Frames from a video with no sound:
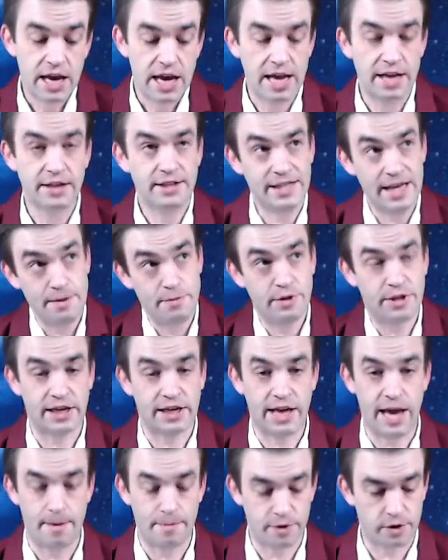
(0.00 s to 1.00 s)
And same with the
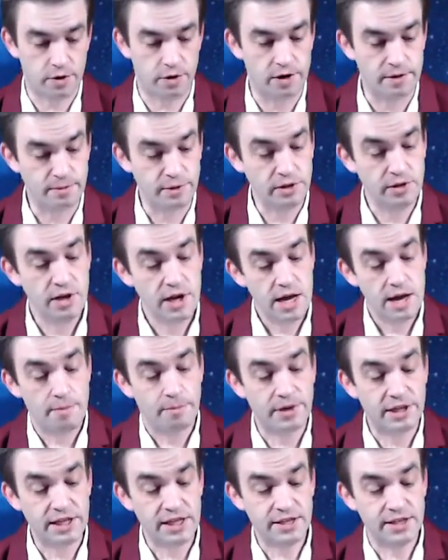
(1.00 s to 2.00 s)
Capricorn moon,
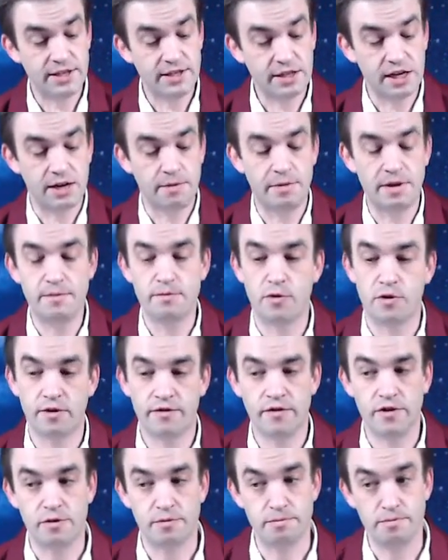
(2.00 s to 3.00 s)
but this is going to be more
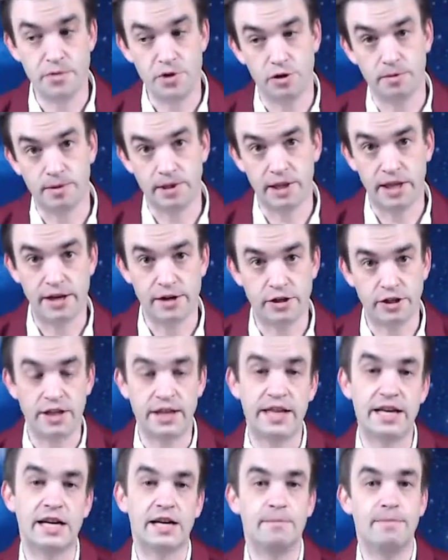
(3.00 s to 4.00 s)
of your mutable energy.
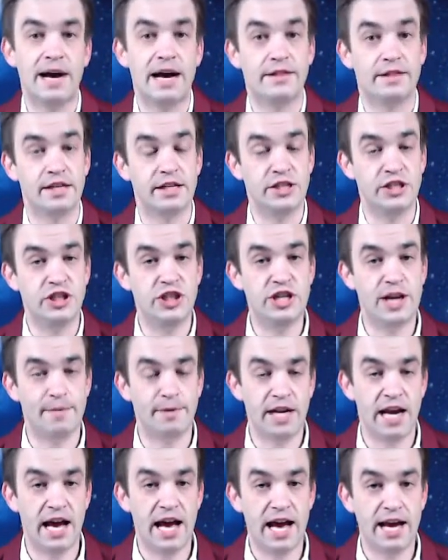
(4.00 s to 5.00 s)
Think about the
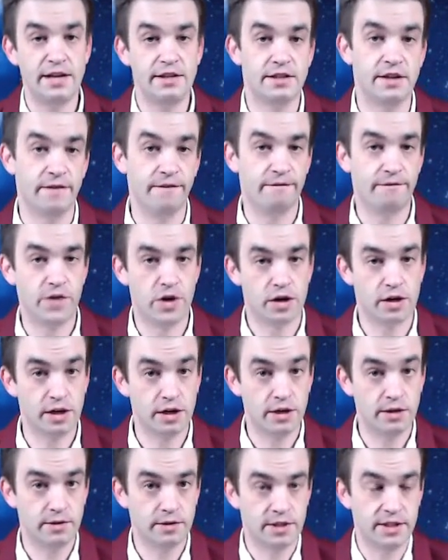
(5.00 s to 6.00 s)
Geminis, the
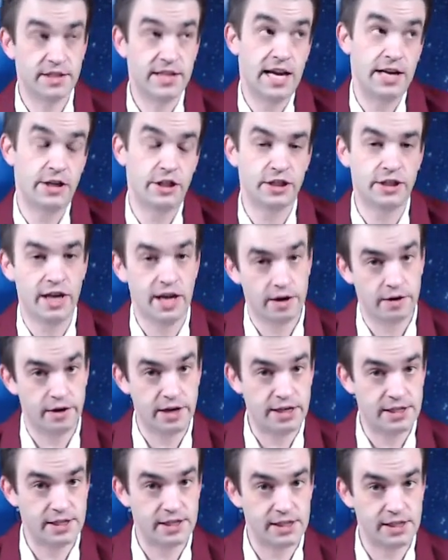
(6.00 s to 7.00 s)
Virgos, the
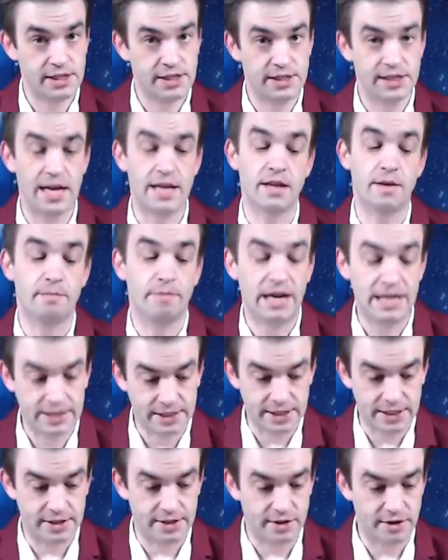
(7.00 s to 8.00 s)
Sagittariuses, and the
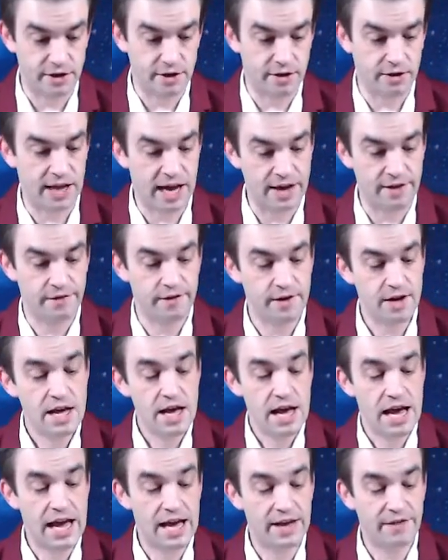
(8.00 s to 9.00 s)
Pisces in your life.
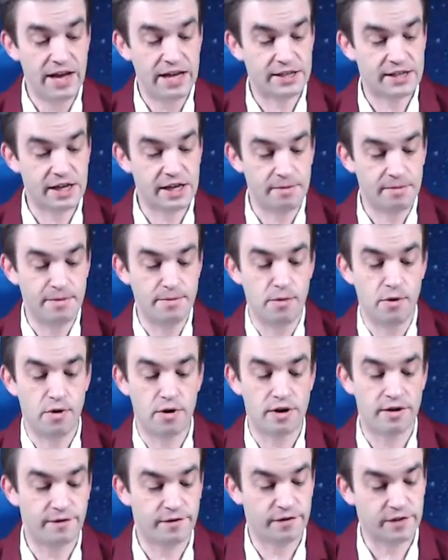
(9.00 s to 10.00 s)
And that's going to be
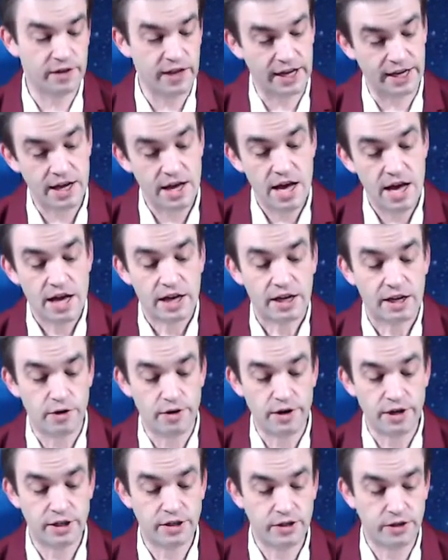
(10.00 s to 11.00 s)
more of like
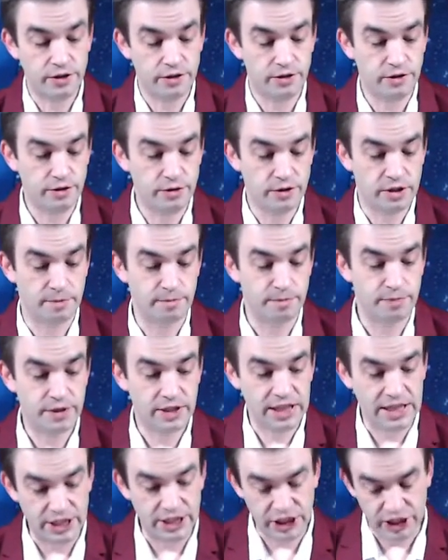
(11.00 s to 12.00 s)
going to
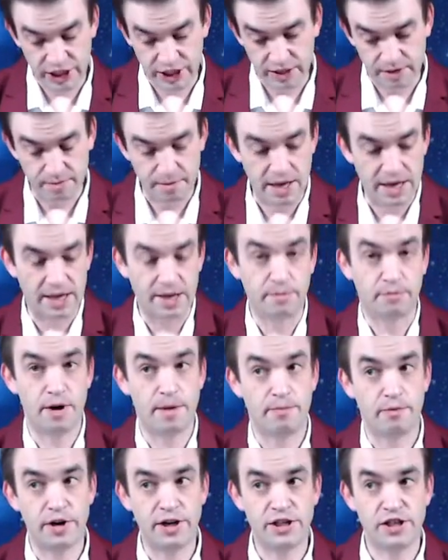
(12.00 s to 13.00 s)
completion, making
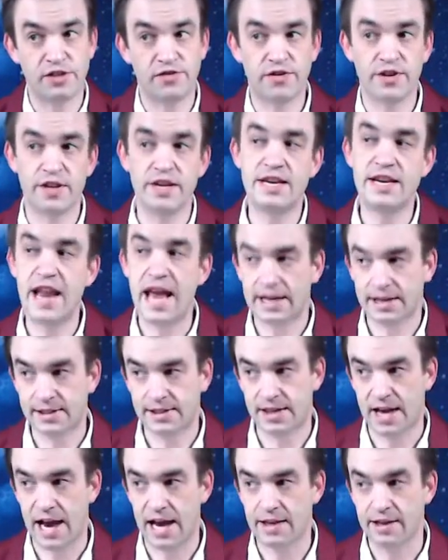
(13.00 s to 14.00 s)
preparations for the next
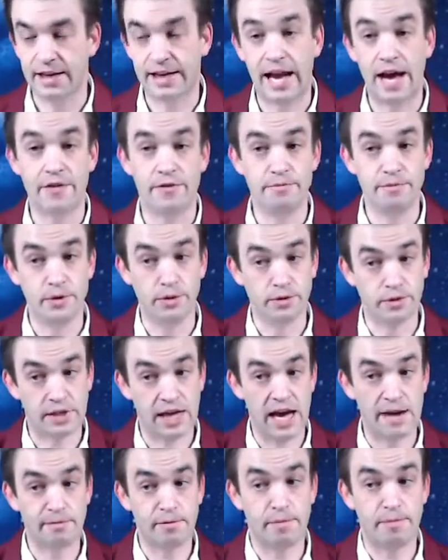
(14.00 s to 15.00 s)
sign, like how the moon's
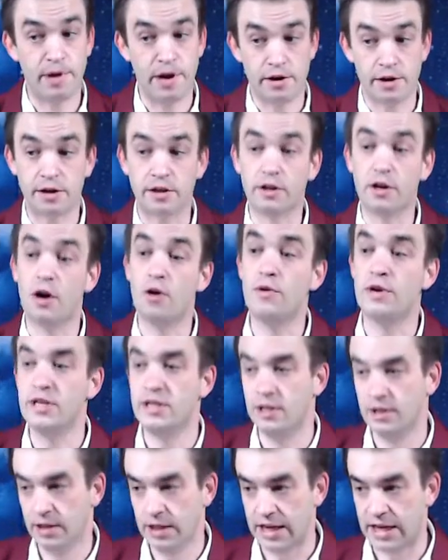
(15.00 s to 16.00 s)
got to prepare to go
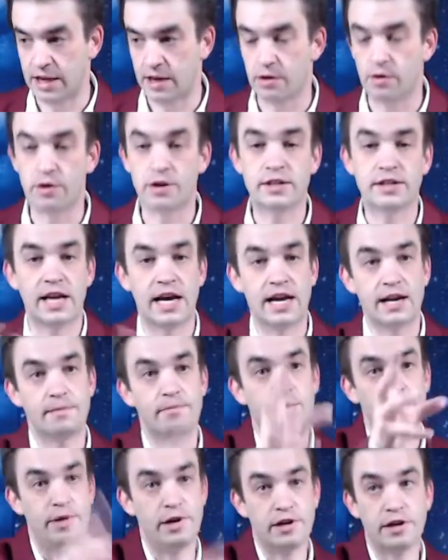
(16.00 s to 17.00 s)
into Leo, or it's got to
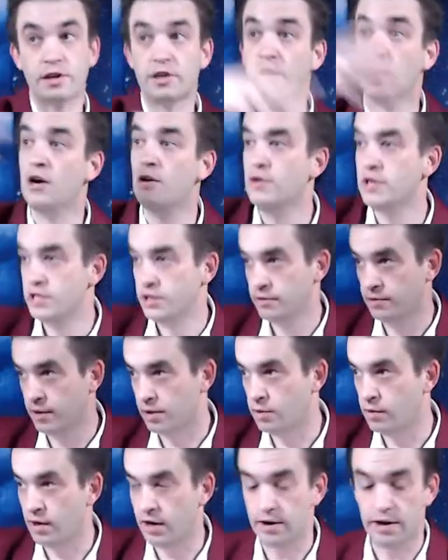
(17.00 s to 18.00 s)
prepare to go into
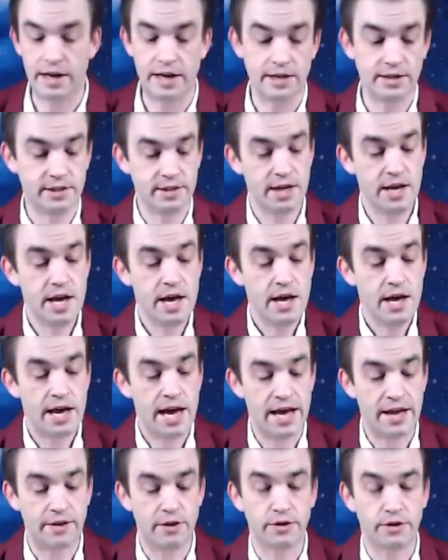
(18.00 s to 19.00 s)
Aquarius,
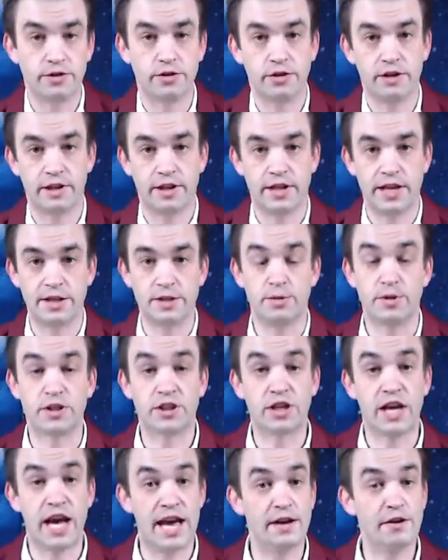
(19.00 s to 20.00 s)
and those sort of things,
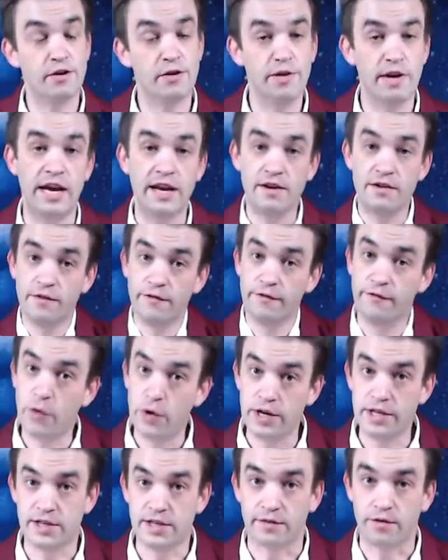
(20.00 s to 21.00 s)
which can create
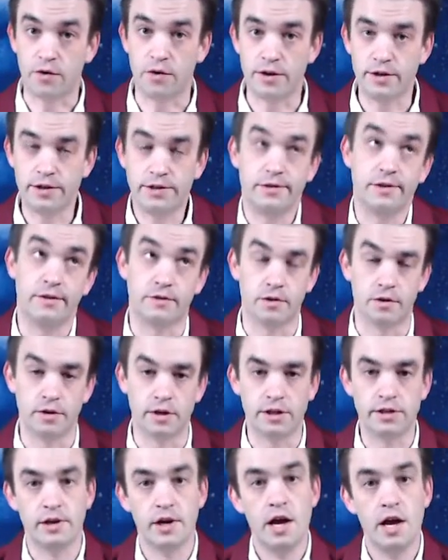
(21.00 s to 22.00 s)
voids, of
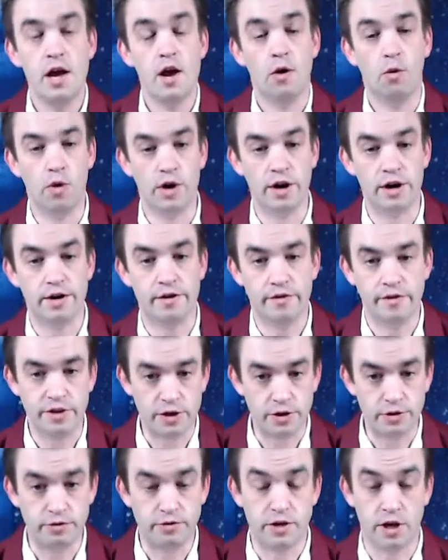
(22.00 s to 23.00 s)
course, where
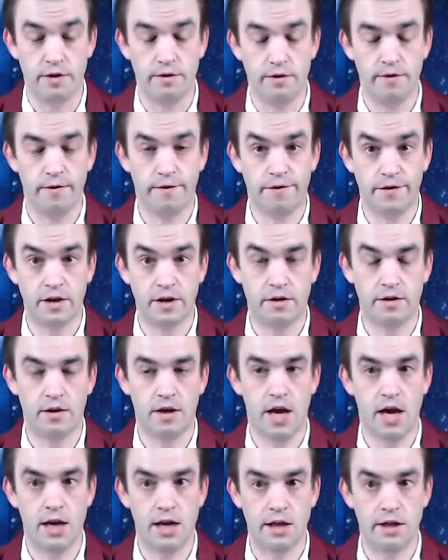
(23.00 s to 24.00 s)
you don't feel
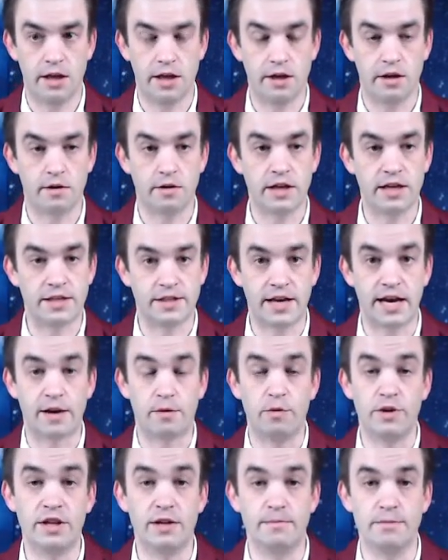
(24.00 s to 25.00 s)
anything. It's like
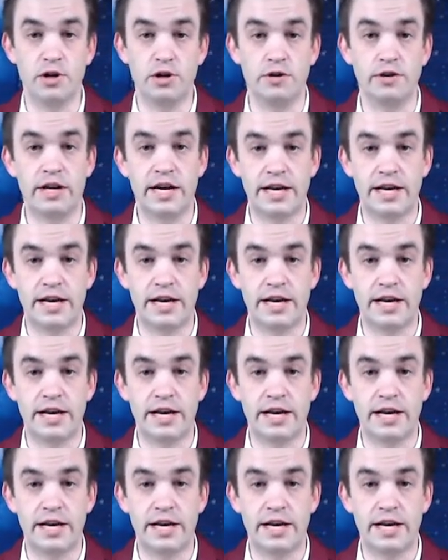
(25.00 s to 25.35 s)
when the moon